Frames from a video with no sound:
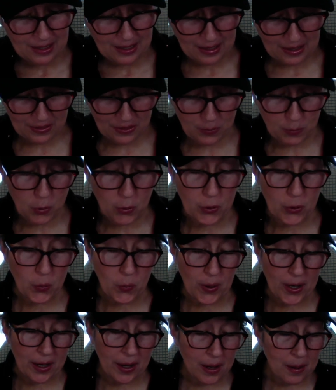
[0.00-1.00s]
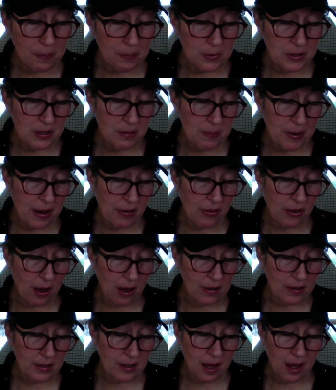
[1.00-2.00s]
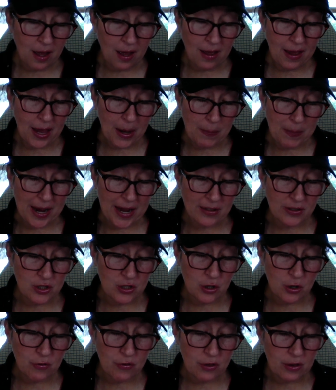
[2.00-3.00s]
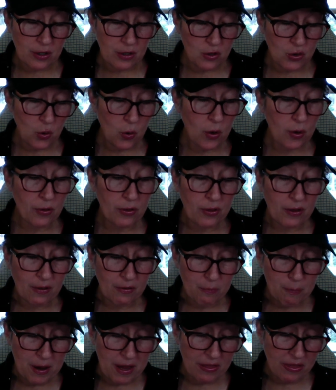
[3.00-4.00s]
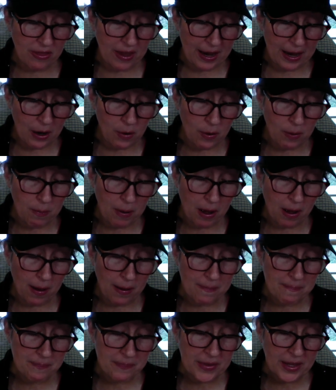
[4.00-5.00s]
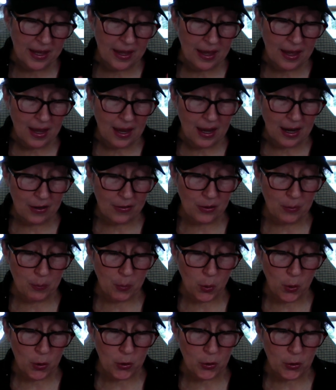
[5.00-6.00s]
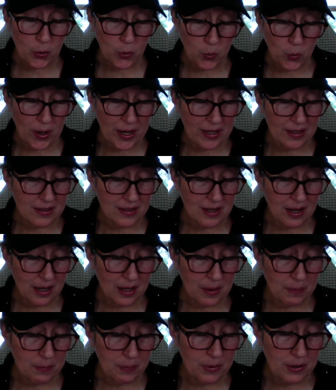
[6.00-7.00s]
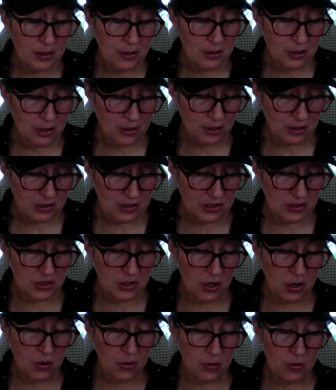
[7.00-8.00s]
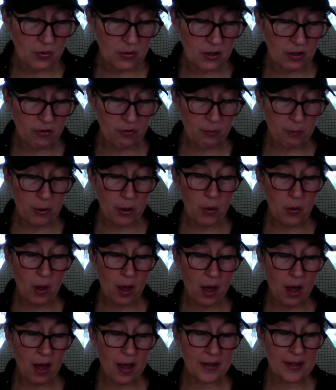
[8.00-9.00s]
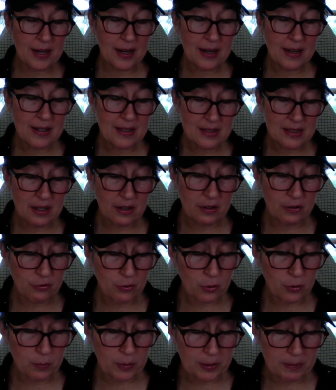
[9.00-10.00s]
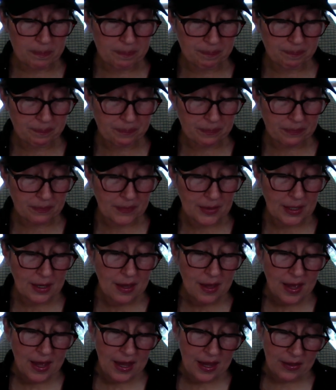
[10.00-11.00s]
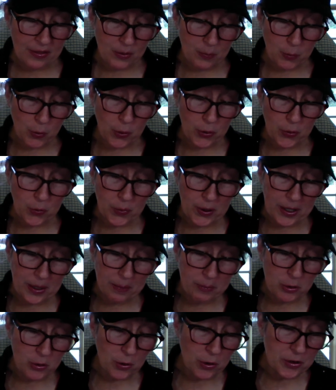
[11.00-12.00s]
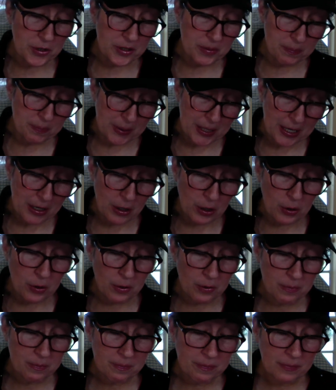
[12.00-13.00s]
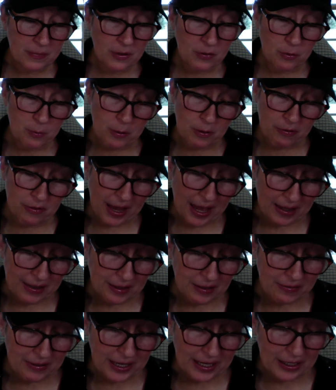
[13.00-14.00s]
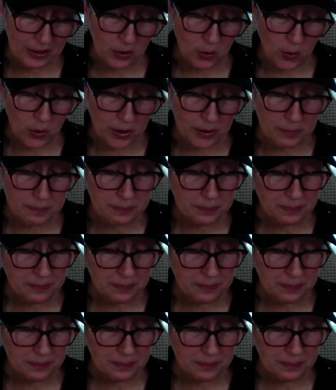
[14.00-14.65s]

And the border went up to Beth Hagla and passed over the north of Beth Arabah. And the border went up to the stone of Bohan, son of Reuben. And the border went up toward Debir from the valley of Achor.